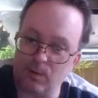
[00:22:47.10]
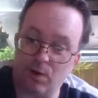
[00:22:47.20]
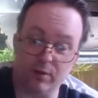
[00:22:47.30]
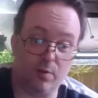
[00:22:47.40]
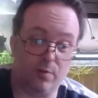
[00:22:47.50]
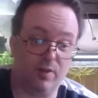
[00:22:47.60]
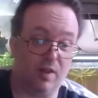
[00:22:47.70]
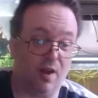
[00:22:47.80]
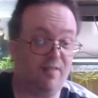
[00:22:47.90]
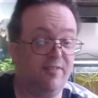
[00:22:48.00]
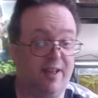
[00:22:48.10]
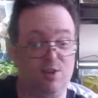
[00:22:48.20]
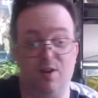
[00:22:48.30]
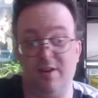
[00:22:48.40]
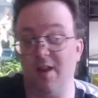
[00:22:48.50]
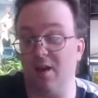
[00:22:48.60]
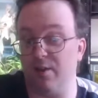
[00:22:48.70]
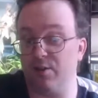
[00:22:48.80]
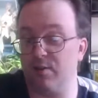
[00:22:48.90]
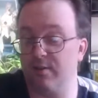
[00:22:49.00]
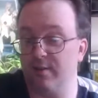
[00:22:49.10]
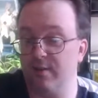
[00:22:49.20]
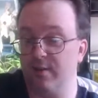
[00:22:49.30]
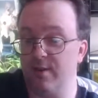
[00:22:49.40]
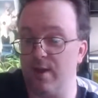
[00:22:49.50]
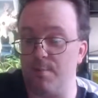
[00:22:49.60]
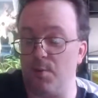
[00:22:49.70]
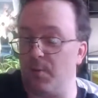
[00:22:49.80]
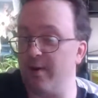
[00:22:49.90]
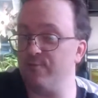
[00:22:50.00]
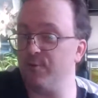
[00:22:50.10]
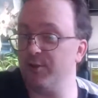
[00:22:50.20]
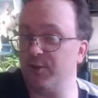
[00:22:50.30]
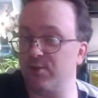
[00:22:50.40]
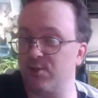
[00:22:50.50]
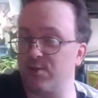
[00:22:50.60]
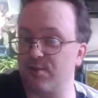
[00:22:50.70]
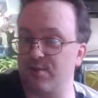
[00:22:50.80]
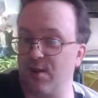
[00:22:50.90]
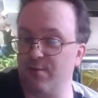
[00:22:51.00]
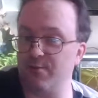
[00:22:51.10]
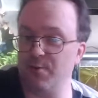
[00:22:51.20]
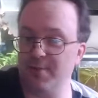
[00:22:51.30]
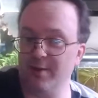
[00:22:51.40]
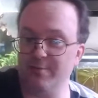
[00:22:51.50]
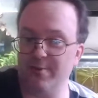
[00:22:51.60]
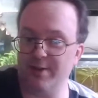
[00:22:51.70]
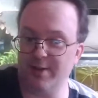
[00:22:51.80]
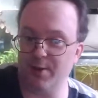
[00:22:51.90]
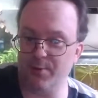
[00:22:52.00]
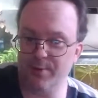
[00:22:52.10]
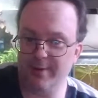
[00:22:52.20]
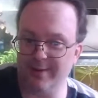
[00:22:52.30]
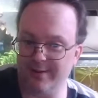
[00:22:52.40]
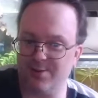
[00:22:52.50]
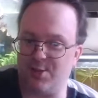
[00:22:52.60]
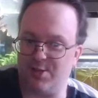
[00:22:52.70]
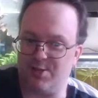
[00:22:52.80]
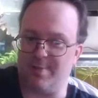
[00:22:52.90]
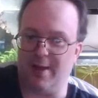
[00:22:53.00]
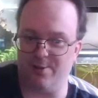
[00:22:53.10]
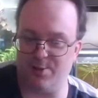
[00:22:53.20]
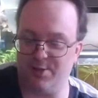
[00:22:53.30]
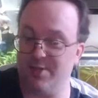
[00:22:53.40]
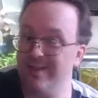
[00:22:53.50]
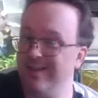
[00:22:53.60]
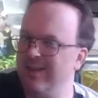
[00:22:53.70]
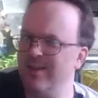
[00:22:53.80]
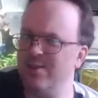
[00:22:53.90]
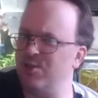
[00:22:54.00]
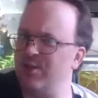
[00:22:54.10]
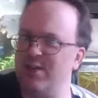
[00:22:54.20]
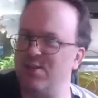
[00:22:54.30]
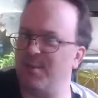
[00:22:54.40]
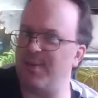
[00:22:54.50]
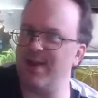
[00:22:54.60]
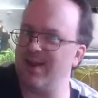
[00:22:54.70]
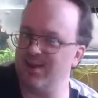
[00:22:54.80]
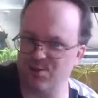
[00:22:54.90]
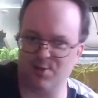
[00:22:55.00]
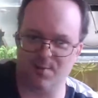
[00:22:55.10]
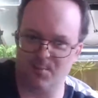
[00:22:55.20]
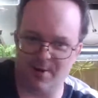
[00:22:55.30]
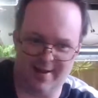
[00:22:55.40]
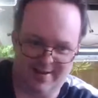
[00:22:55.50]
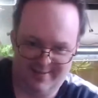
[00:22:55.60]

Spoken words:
haven't actually asked, but whenever I start filming a video and she disappears somewhere.